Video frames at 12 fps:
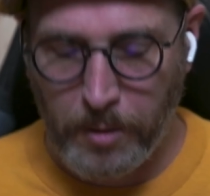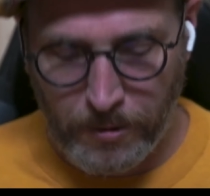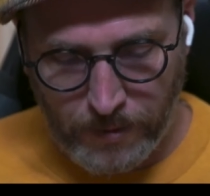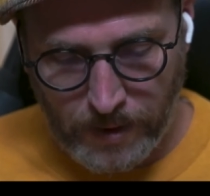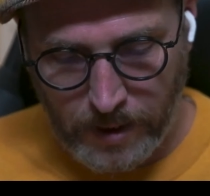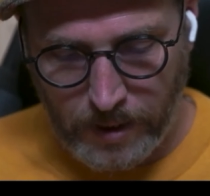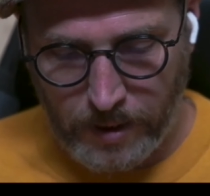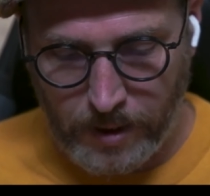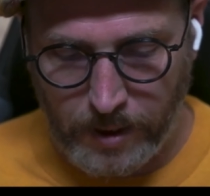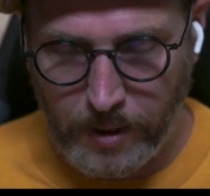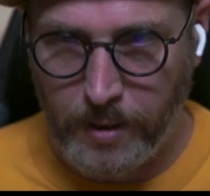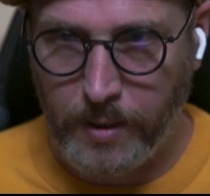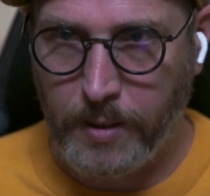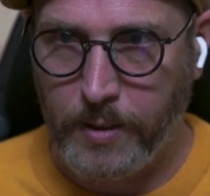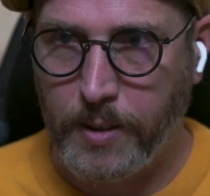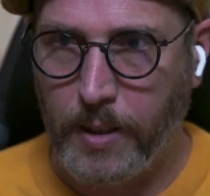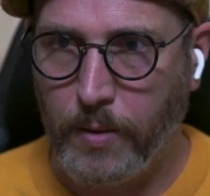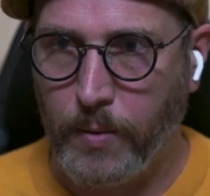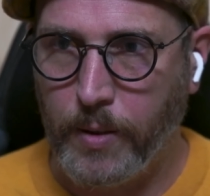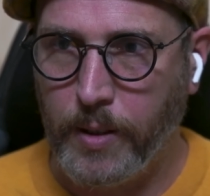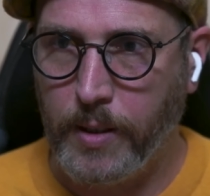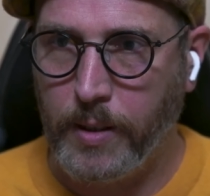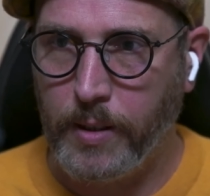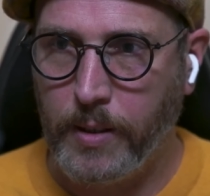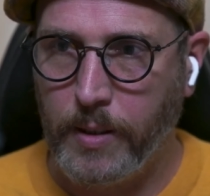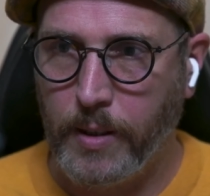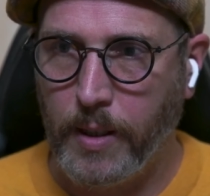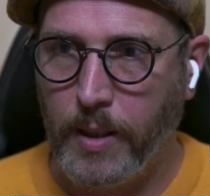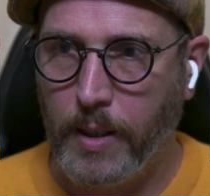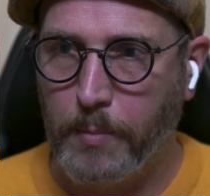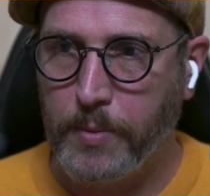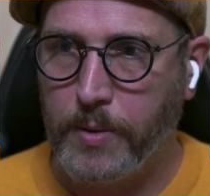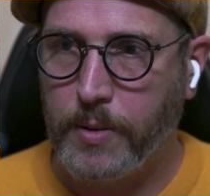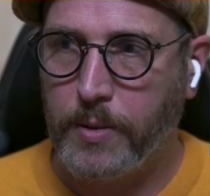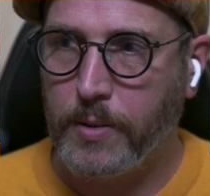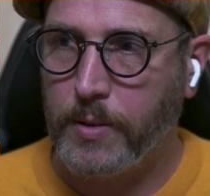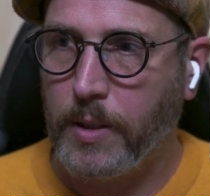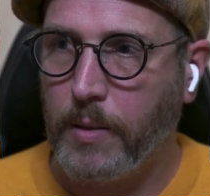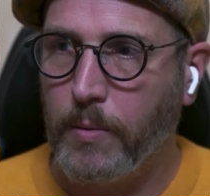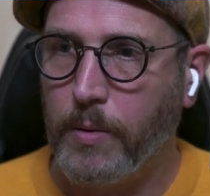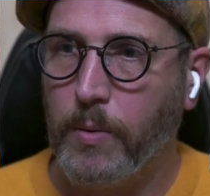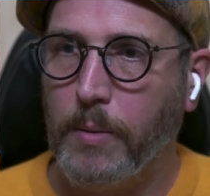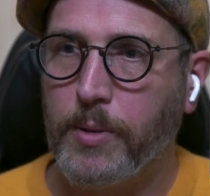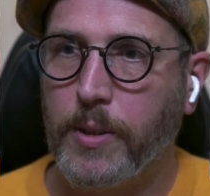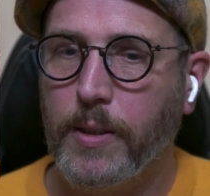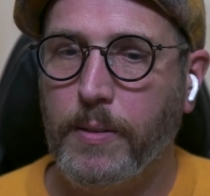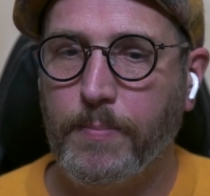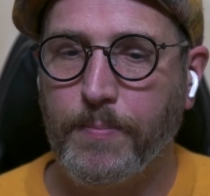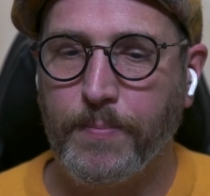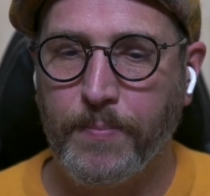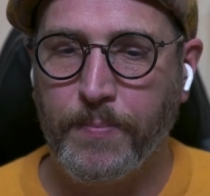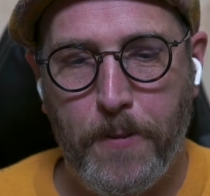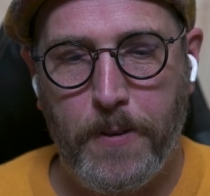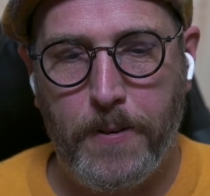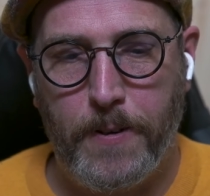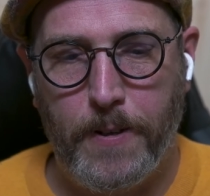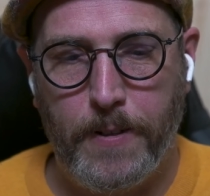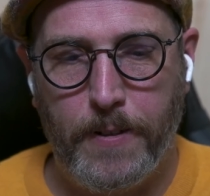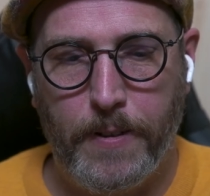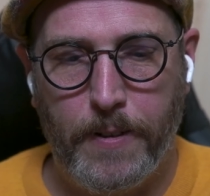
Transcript: find the Tauri Tauri website. All right.